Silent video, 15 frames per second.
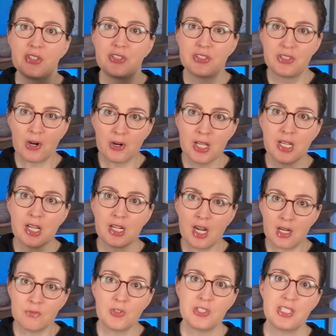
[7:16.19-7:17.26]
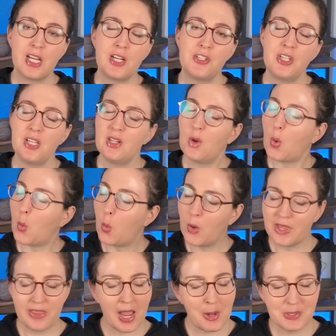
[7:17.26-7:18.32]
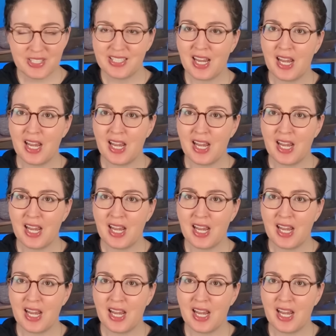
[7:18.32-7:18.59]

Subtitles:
starting a conversation without